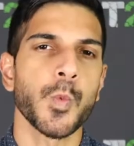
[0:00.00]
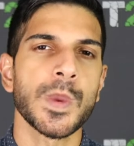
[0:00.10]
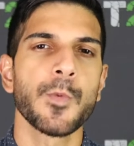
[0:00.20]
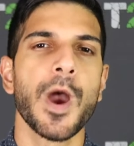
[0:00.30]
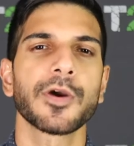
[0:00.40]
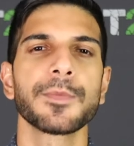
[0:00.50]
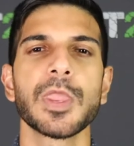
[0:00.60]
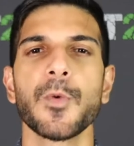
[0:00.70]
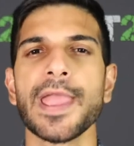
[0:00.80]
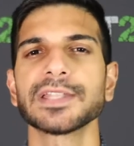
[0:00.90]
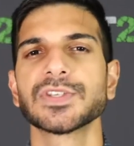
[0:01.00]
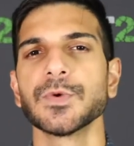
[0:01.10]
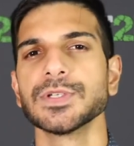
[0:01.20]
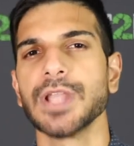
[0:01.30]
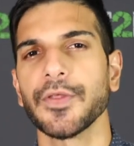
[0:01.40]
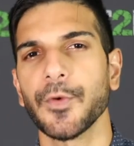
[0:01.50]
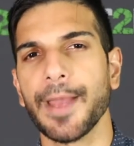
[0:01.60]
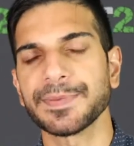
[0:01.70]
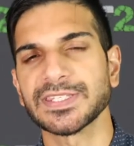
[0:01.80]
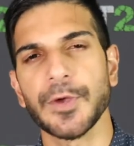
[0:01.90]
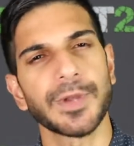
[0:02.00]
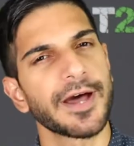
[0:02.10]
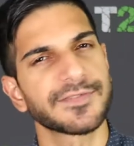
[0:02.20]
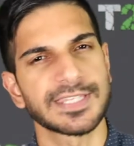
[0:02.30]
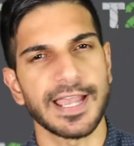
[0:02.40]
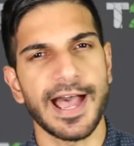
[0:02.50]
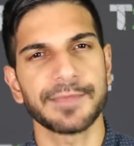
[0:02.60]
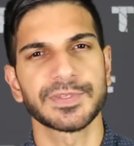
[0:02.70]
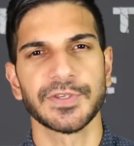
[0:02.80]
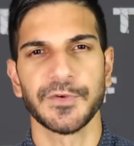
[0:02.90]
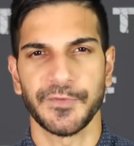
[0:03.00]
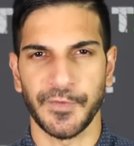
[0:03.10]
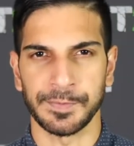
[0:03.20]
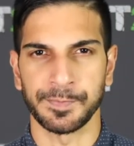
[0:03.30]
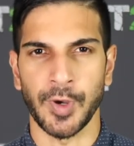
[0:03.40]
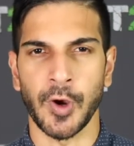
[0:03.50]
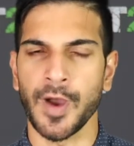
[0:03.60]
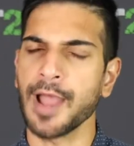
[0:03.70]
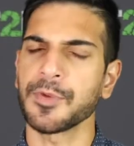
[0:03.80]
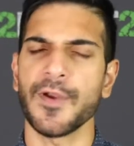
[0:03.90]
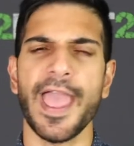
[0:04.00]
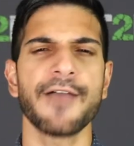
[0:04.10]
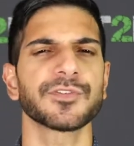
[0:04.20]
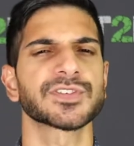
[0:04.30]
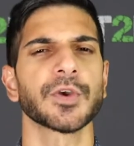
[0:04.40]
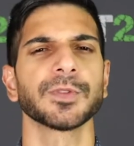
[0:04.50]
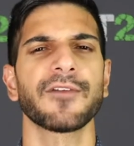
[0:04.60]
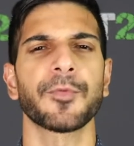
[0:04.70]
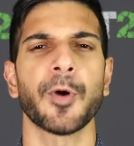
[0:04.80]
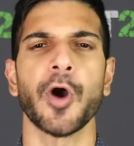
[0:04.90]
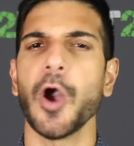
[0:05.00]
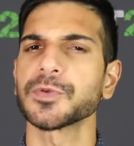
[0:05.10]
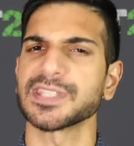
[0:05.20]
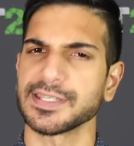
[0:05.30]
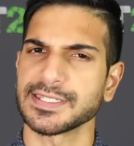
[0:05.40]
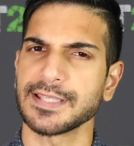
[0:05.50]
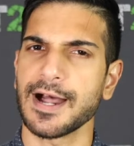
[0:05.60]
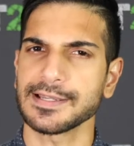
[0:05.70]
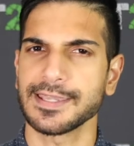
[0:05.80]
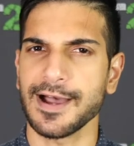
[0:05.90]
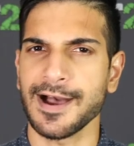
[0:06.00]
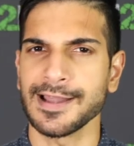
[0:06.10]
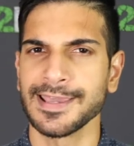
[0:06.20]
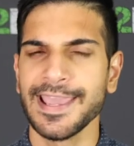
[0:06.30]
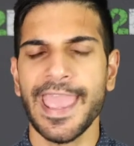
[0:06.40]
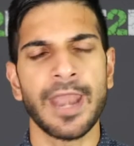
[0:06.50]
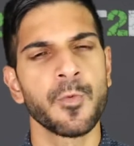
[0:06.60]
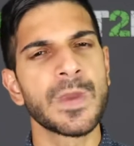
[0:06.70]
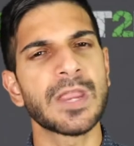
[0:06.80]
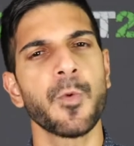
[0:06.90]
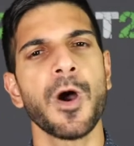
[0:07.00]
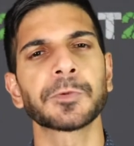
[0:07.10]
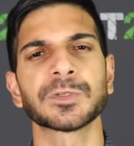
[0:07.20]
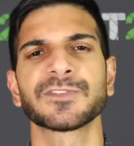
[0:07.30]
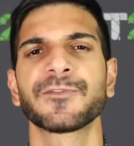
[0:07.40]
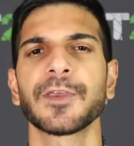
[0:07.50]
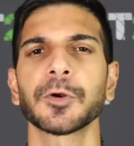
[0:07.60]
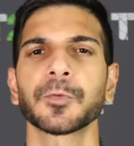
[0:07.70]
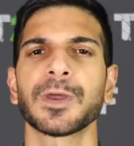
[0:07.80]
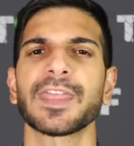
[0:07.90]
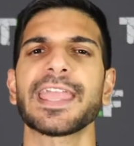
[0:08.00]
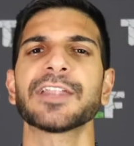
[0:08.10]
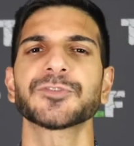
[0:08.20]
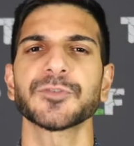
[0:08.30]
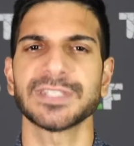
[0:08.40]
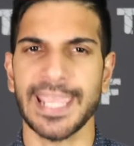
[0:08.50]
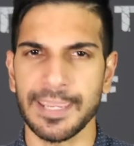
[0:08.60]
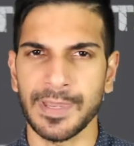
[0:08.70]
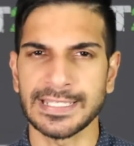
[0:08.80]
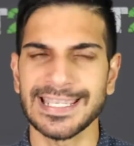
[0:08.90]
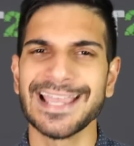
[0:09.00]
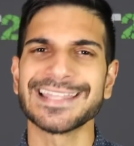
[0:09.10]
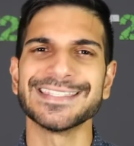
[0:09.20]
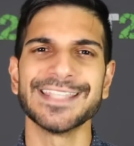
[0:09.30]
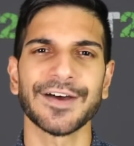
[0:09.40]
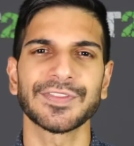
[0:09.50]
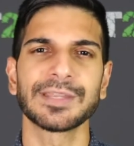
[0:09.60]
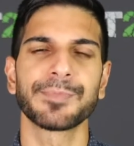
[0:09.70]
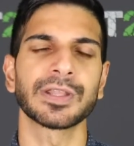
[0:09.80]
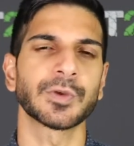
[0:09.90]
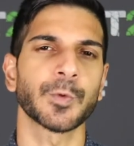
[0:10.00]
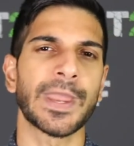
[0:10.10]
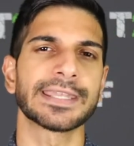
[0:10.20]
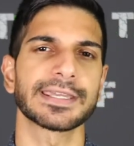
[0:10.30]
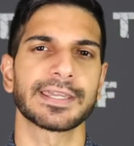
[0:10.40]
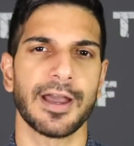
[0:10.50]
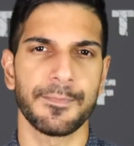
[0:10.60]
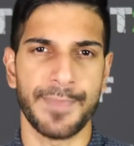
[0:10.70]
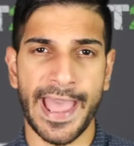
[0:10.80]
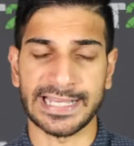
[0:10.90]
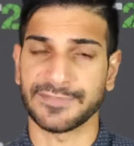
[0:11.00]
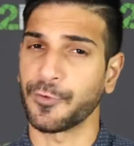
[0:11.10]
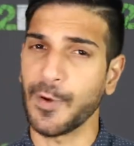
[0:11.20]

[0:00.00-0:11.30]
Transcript: We welcome you in to another episode of Time to Football. I'm your ever so lovable host, Hassan Khan, and week one was filled with entertainment, nothing but great comebacks.